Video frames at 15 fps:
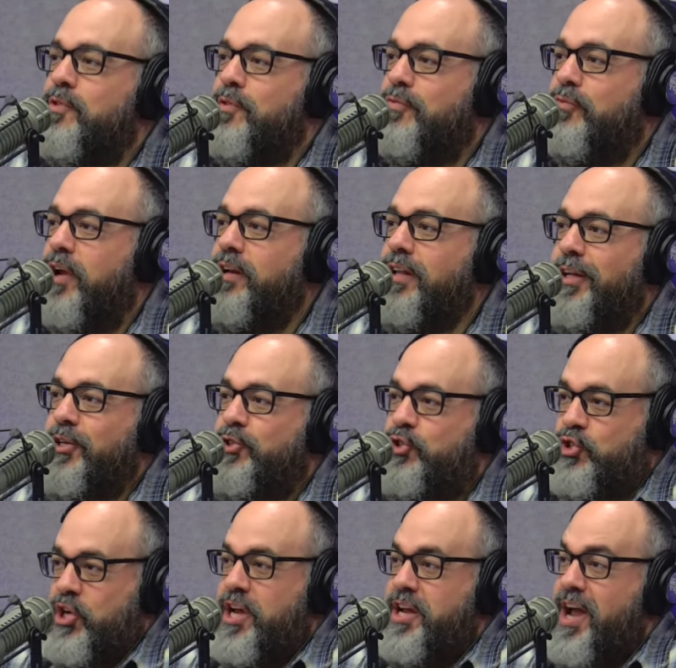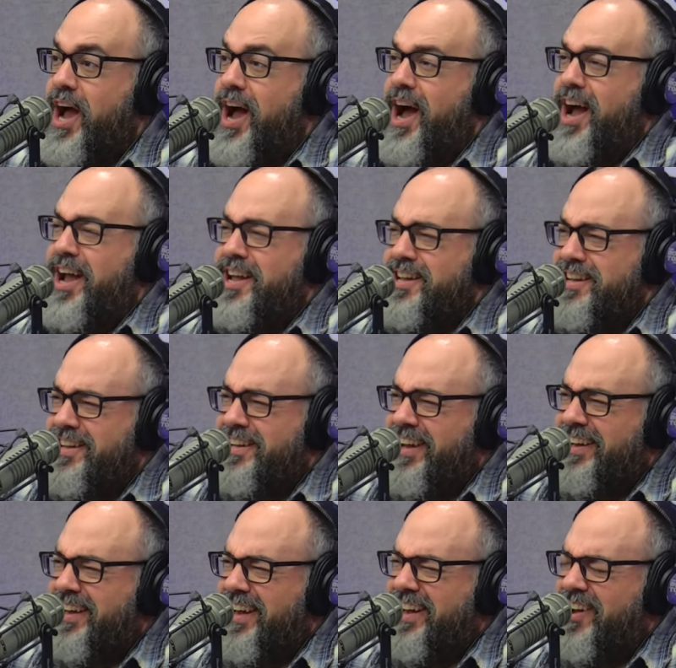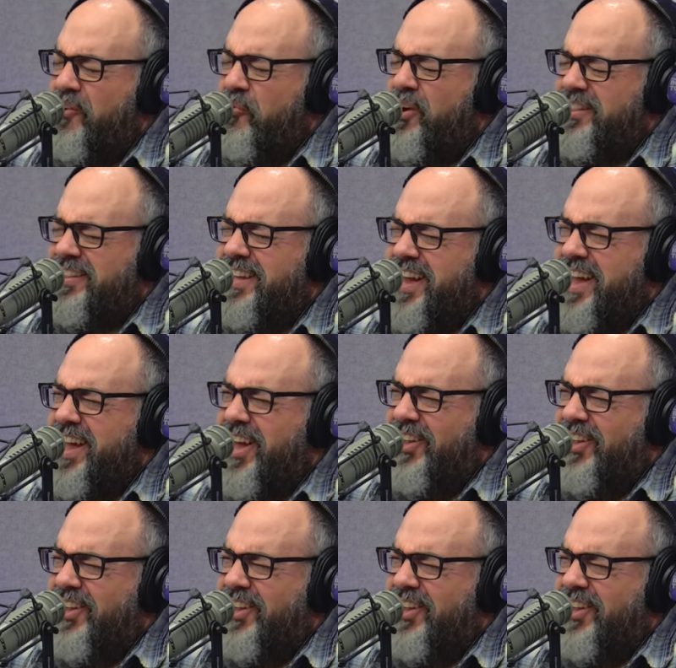the Friendly G.I.? What the hell?